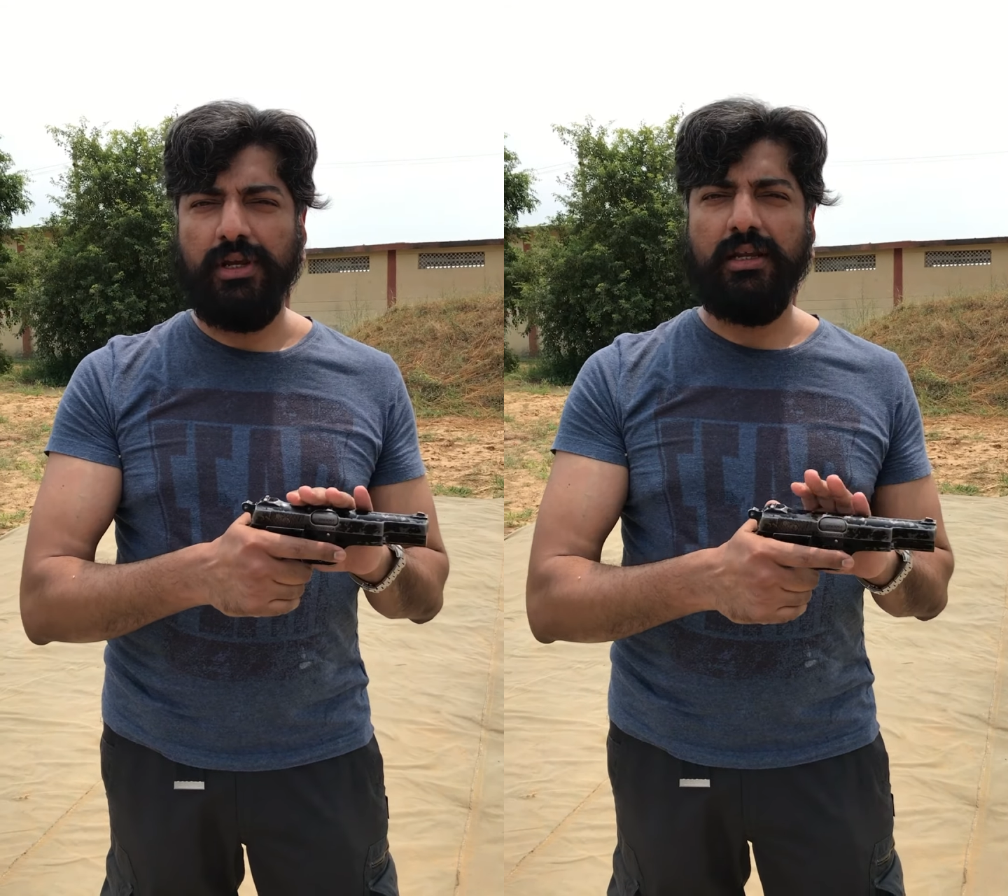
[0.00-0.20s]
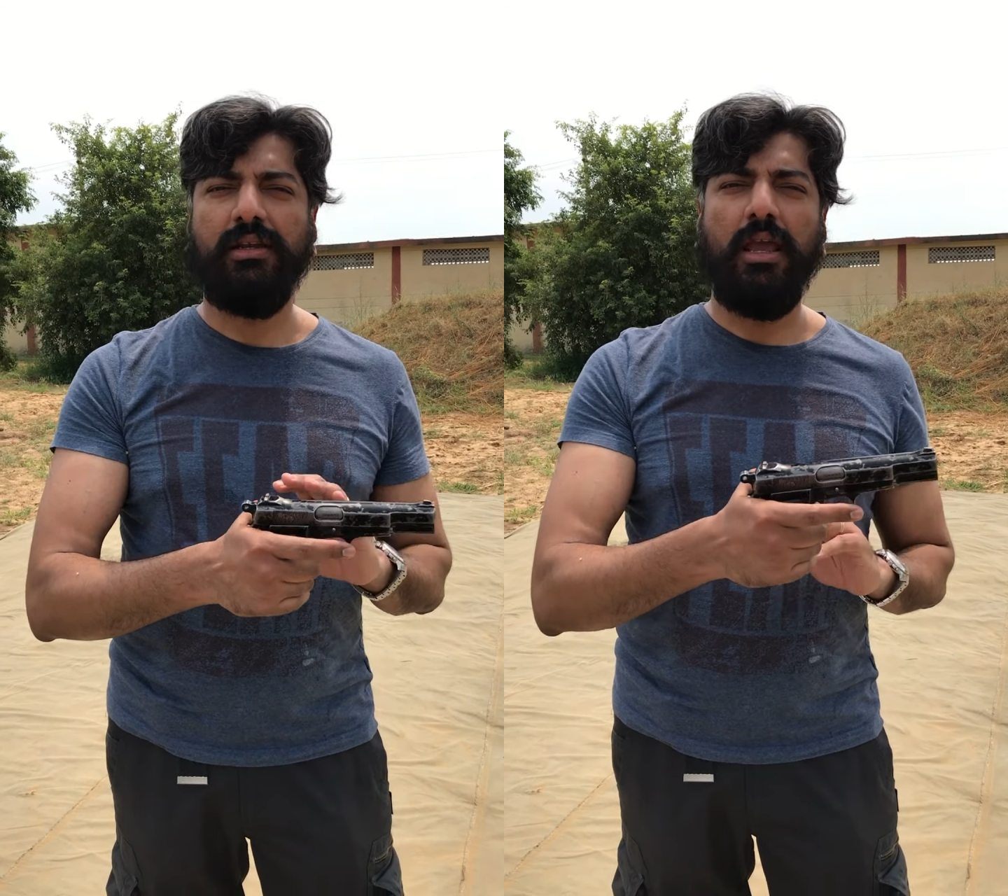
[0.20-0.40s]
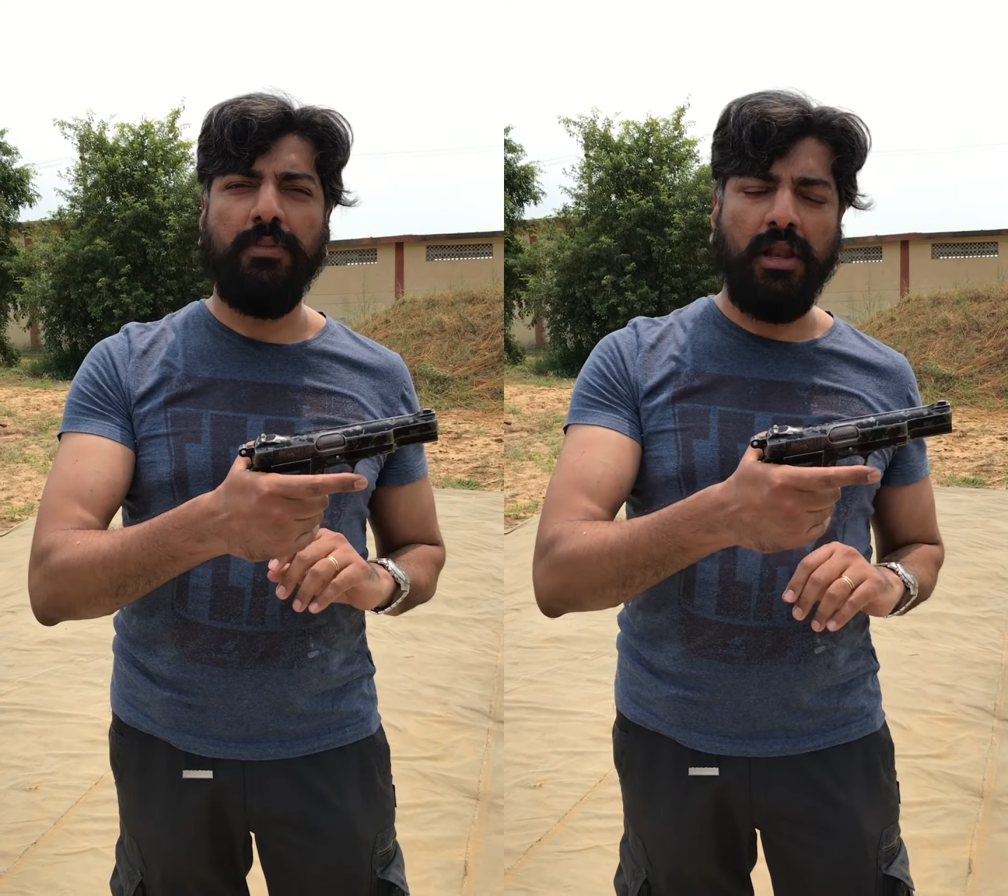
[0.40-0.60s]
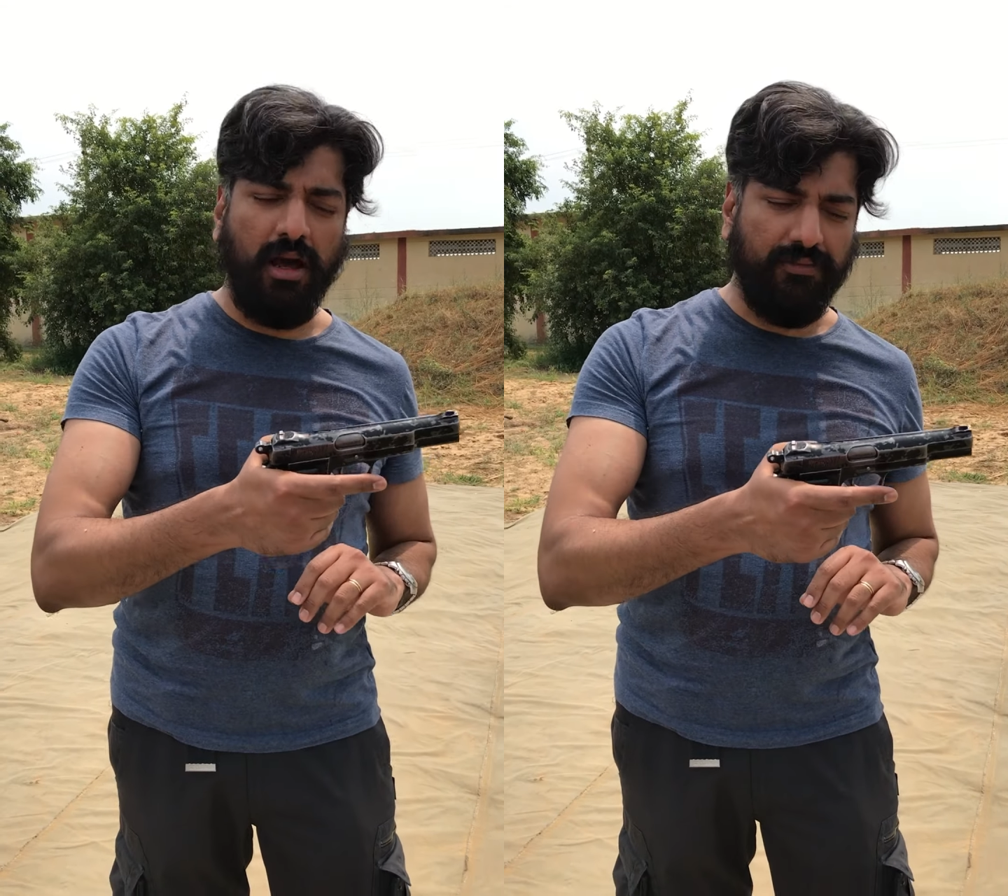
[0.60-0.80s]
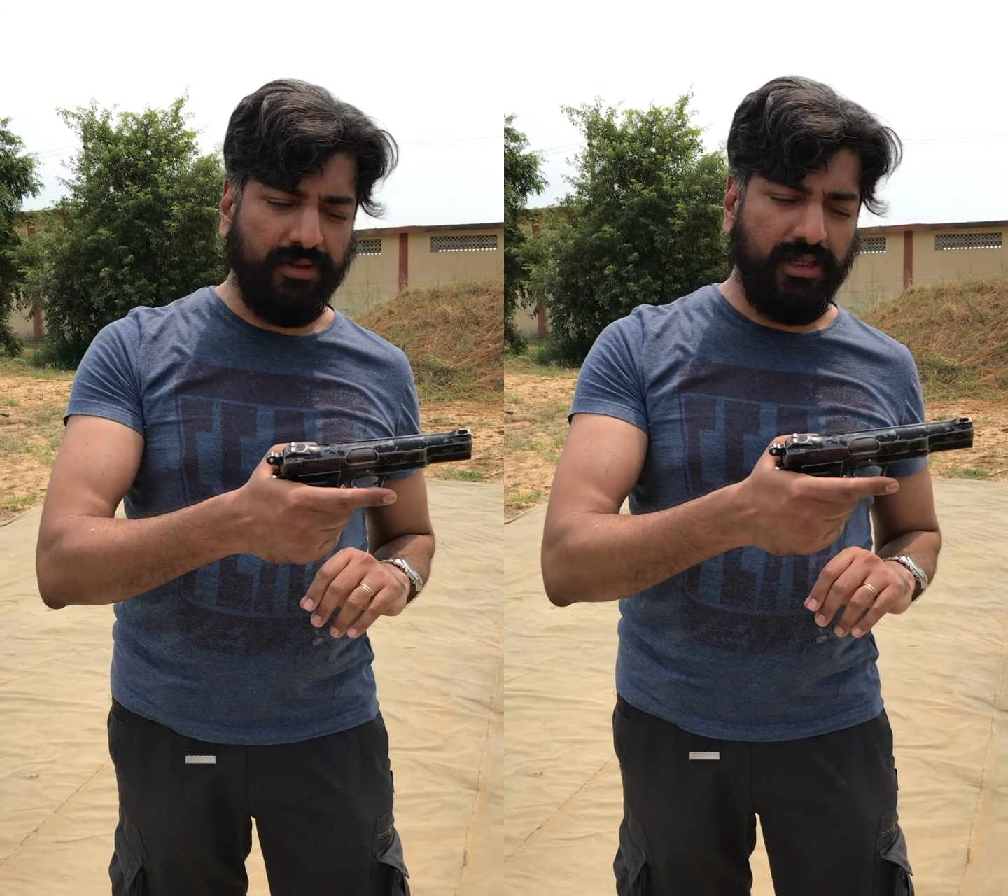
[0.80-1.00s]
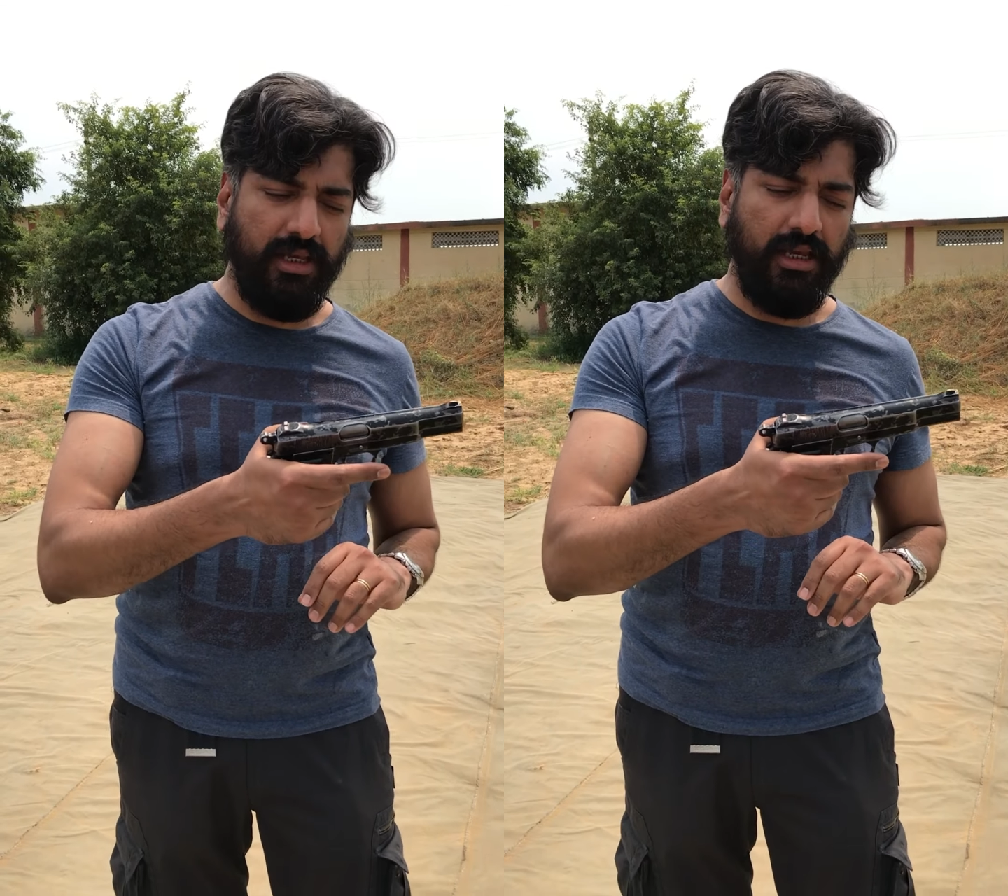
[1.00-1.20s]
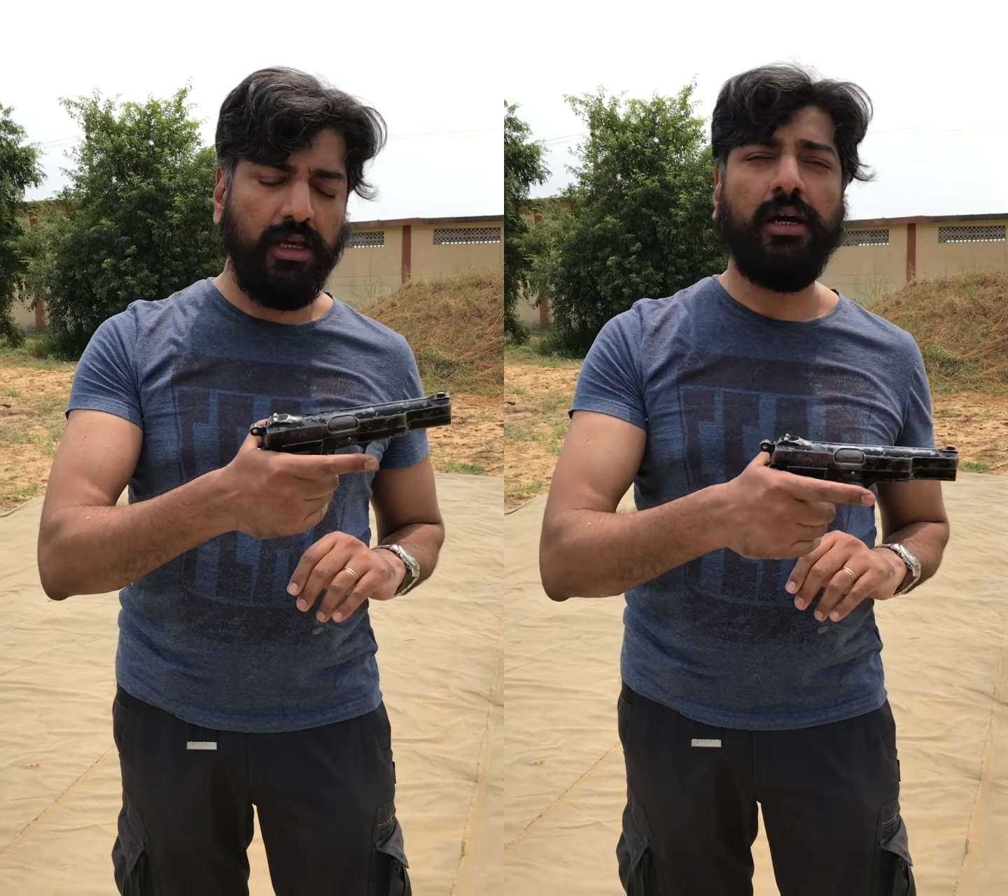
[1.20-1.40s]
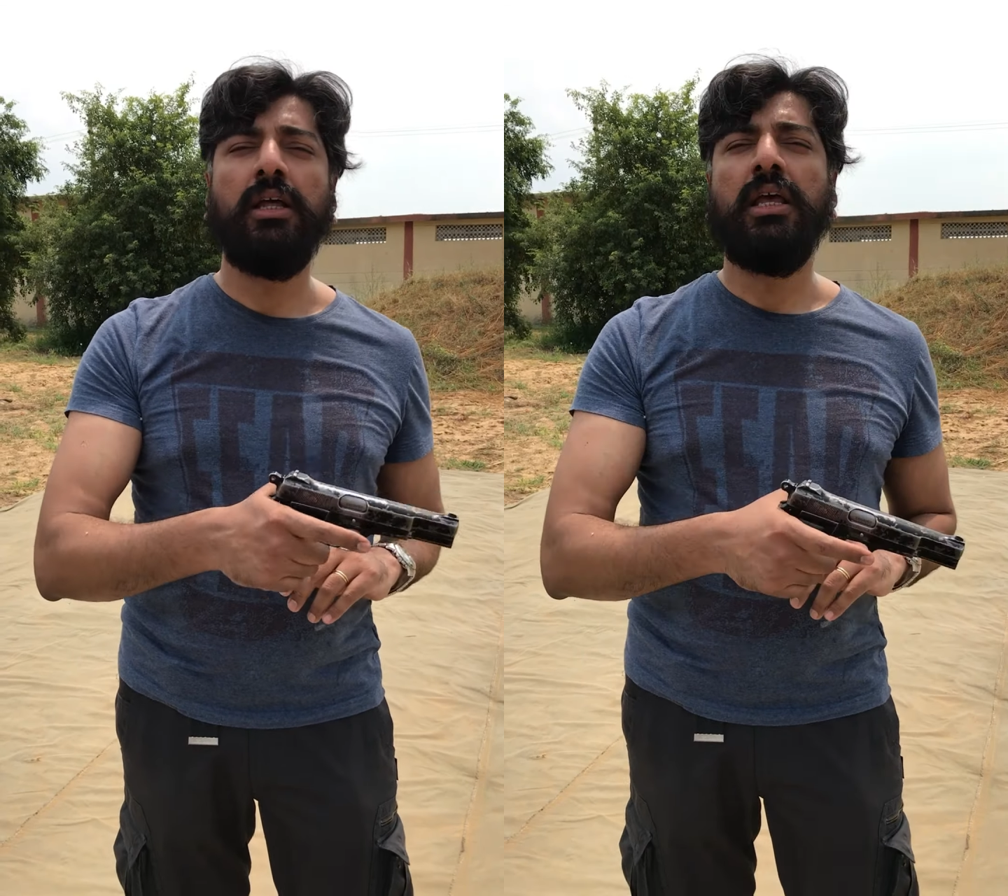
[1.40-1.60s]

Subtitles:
It came in after the